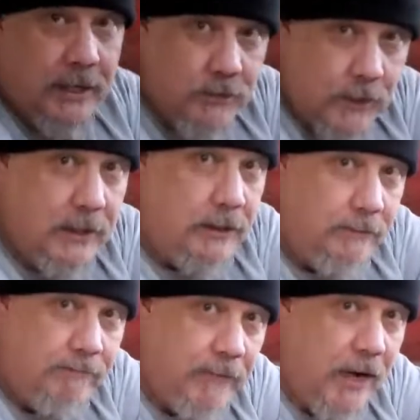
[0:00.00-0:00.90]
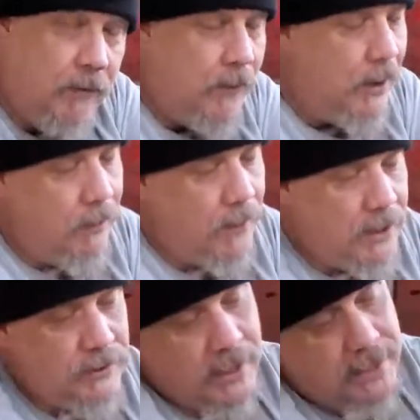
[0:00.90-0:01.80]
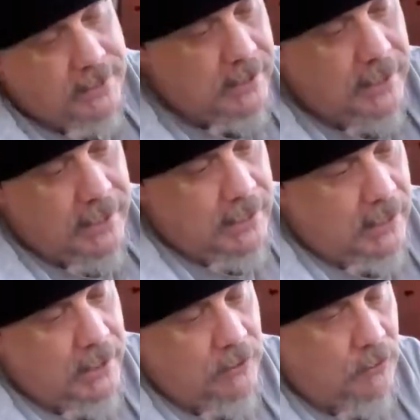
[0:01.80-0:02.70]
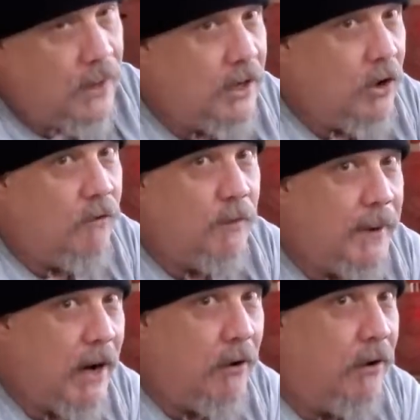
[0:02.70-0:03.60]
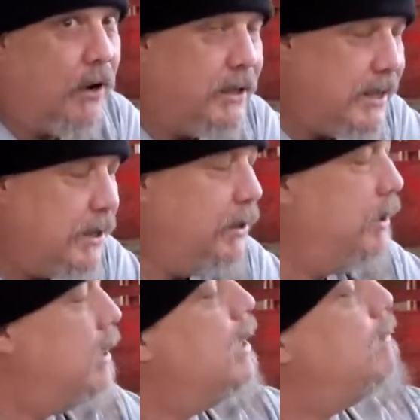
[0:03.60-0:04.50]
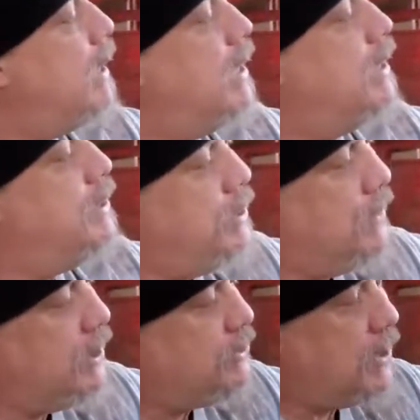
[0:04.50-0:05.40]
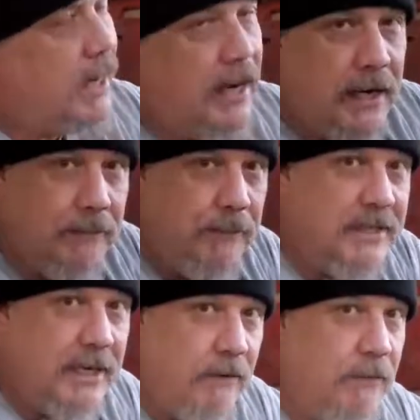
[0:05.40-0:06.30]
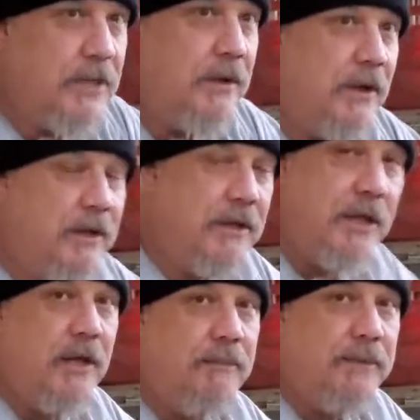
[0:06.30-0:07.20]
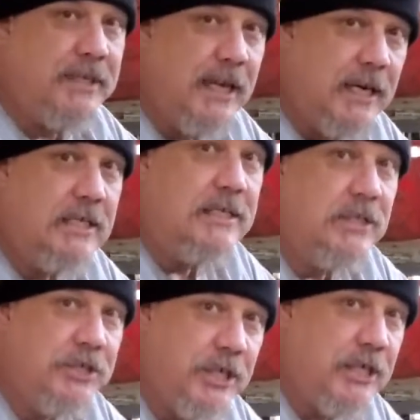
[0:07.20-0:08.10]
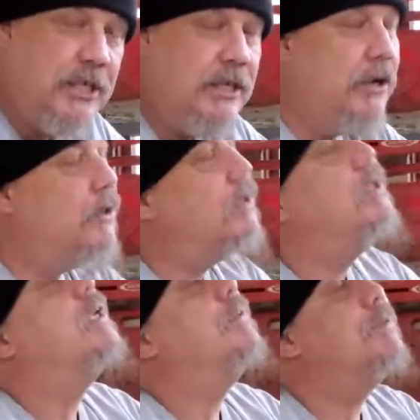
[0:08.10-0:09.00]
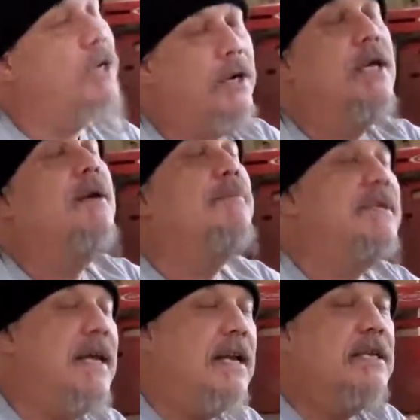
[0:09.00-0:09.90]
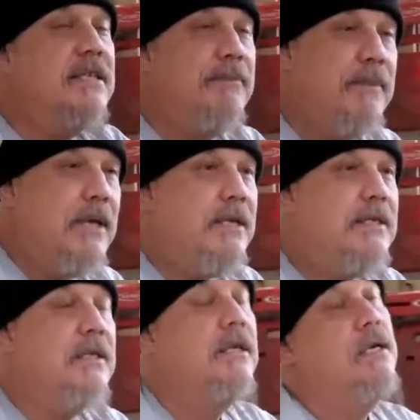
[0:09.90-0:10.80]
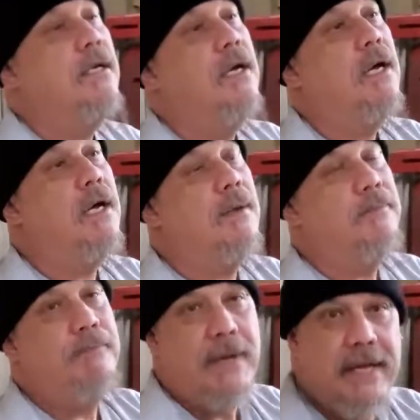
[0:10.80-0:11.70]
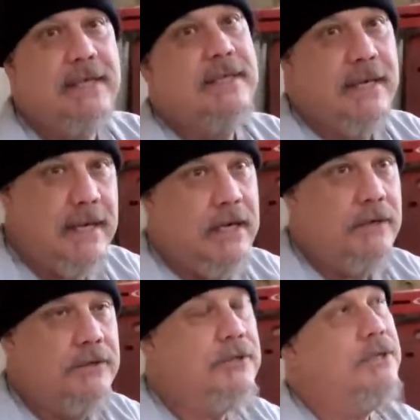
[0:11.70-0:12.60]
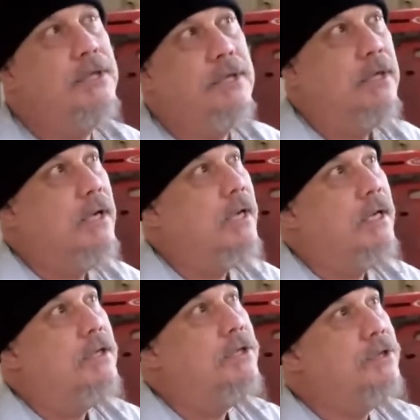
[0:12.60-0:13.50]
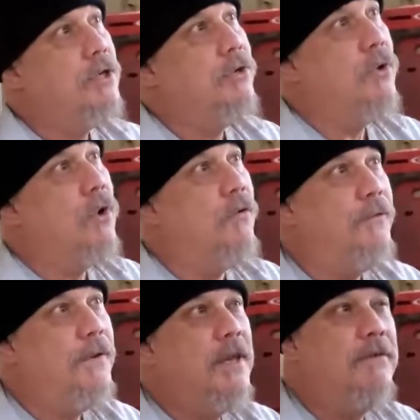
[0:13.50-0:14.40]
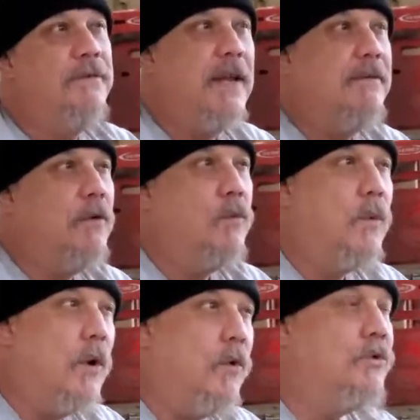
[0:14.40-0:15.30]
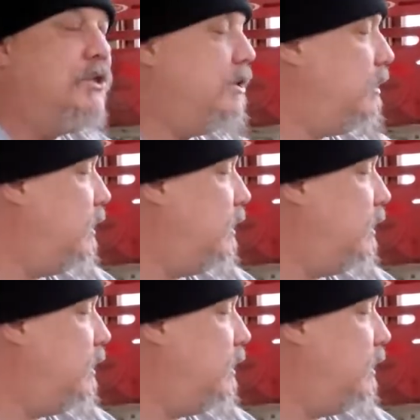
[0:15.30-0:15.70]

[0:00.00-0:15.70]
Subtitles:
this one. I really want to try this tonight. I don't want to overpower our dinner. But I do want to try to mix it in with the potatoes and chicken, potatoes and meat, making taquitos. So hopefully the flavor won't